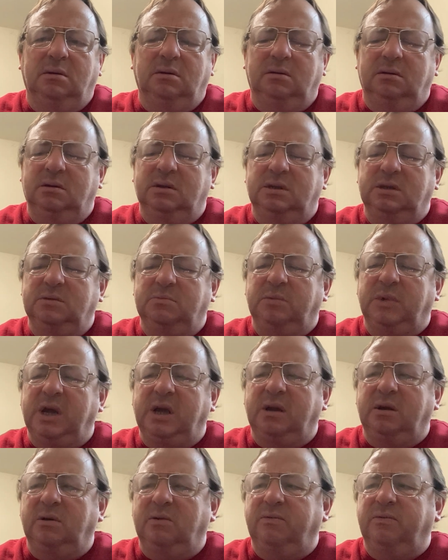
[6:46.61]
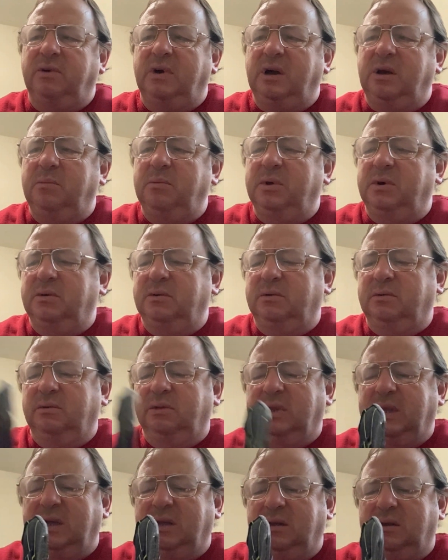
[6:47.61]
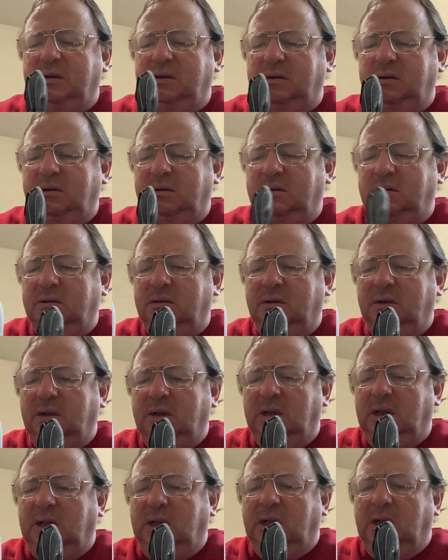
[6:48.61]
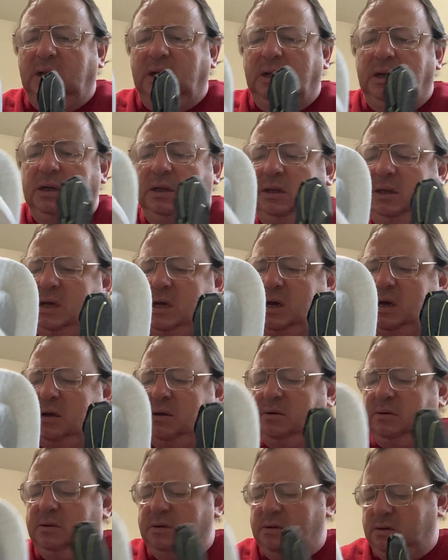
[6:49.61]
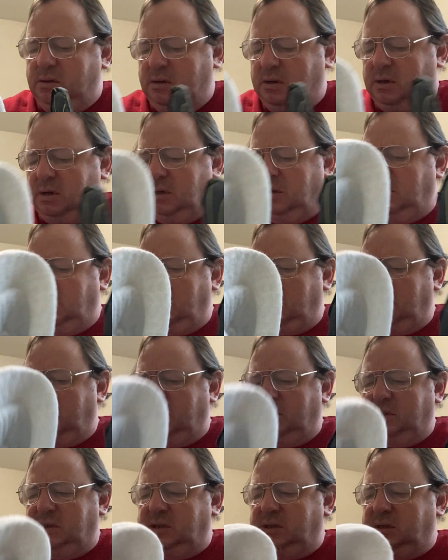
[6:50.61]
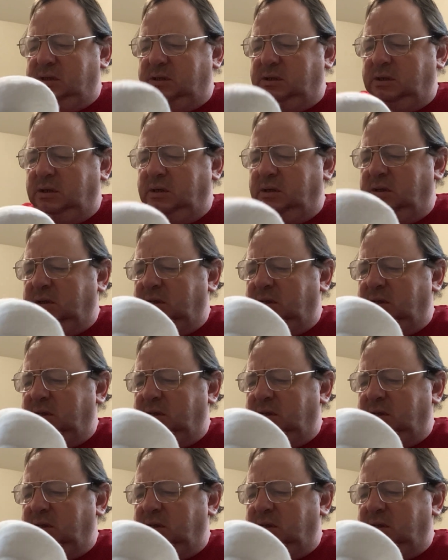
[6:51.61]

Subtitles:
This is microfiber or leather. Now, another thing